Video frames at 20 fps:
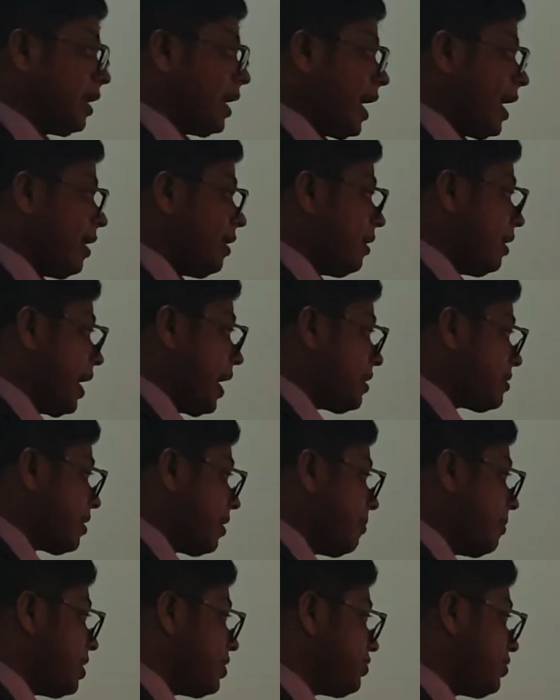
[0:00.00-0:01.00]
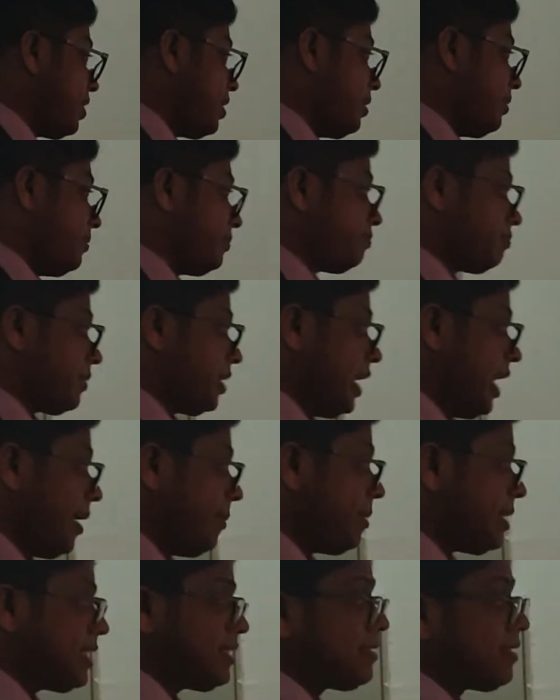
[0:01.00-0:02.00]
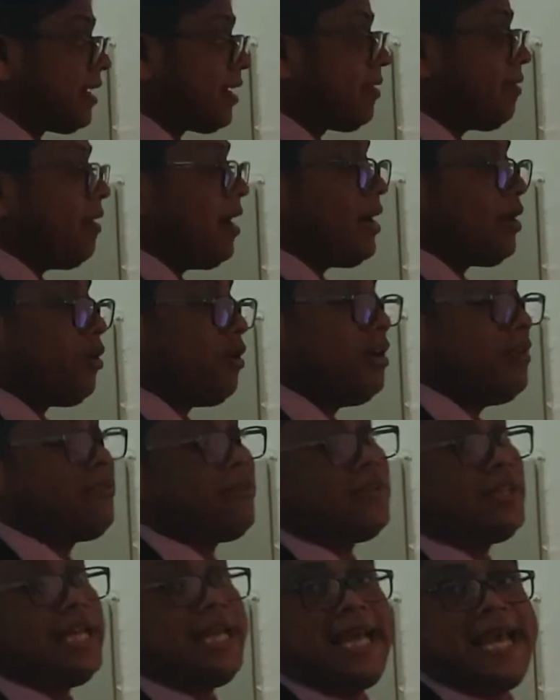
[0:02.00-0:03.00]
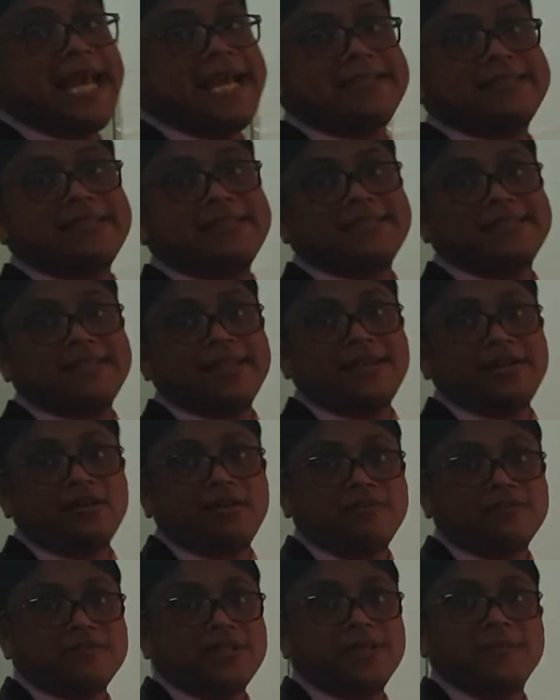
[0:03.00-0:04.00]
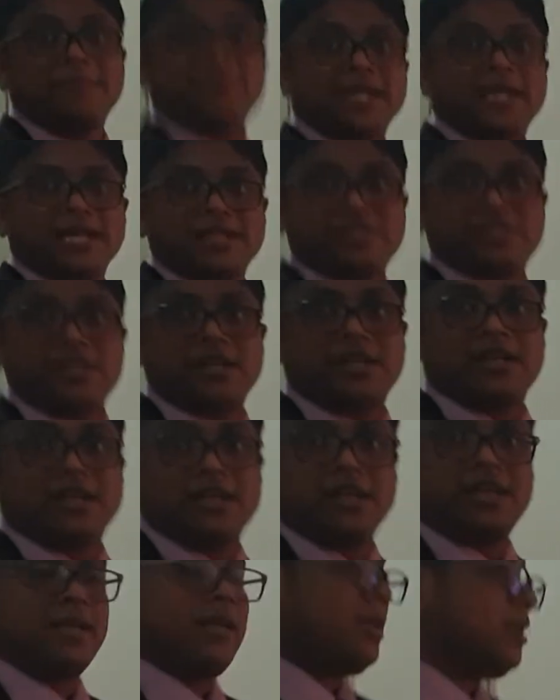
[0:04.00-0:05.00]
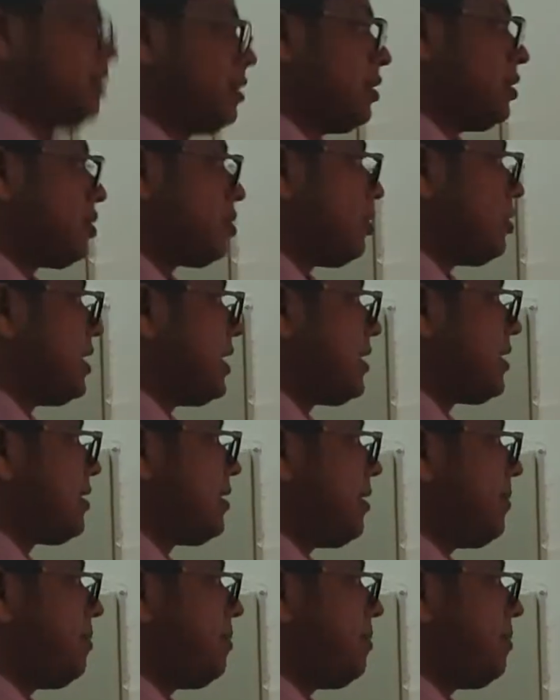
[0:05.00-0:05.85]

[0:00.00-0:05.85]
and as I mentioned, labor is required only for the assisting of the production. So this is the